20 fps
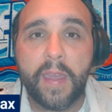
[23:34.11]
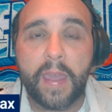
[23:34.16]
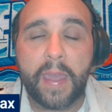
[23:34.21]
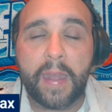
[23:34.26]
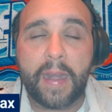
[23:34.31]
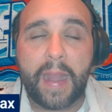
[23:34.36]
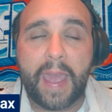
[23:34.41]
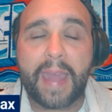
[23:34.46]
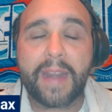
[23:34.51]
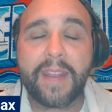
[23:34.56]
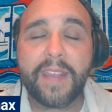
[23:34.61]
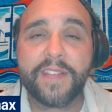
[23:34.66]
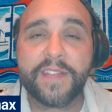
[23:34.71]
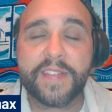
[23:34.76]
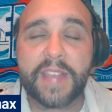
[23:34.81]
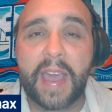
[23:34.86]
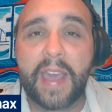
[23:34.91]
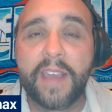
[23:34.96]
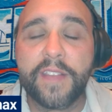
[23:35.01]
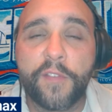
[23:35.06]
And at his
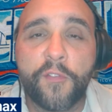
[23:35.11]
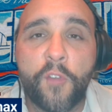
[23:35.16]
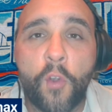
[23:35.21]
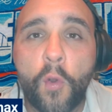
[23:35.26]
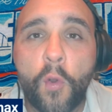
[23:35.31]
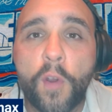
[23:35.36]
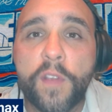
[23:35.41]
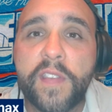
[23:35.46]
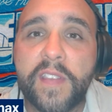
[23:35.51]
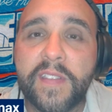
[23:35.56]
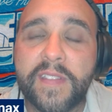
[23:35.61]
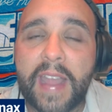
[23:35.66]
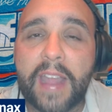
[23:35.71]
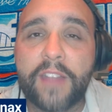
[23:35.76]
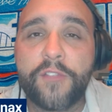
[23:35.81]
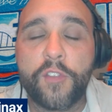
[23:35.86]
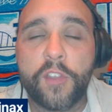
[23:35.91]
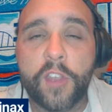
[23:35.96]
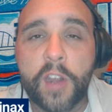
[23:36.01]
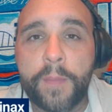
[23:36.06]
size, of course, he's
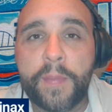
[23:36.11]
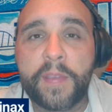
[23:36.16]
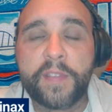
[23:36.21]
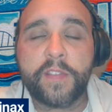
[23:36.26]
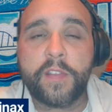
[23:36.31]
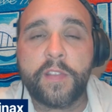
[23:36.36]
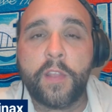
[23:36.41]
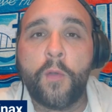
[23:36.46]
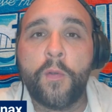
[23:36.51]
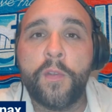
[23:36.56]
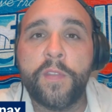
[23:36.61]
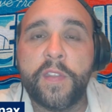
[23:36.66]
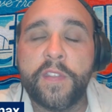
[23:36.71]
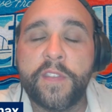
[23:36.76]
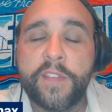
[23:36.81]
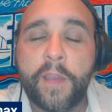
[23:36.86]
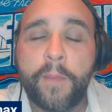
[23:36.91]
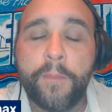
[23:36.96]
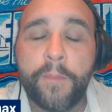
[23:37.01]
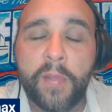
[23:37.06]
naturally going to be slower than
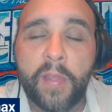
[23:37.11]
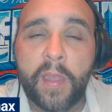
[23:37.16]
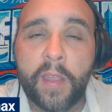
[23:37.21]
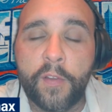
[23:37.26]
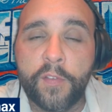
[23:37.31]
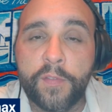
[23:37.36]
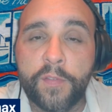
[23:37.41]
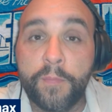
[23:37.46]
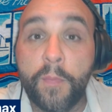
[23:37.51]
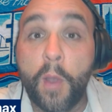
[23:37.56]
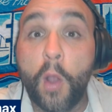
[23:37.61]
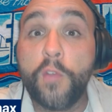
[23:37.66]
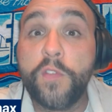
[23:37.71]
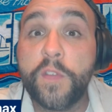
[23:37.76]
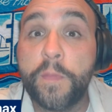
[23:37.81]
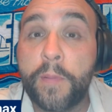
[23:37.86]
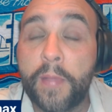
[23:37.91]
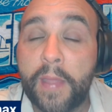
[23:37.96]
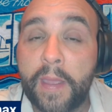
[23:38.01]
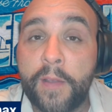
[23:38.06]
some players,
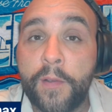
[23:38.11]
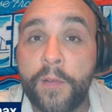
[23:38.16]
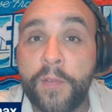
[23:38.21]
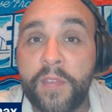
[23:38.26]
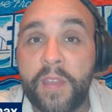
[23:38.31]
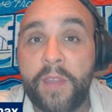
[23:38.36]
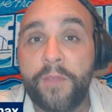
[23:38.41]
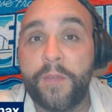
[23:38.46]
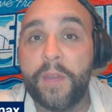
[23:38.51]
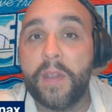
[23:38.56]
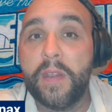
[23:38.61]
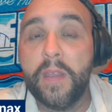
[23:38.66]
most players even.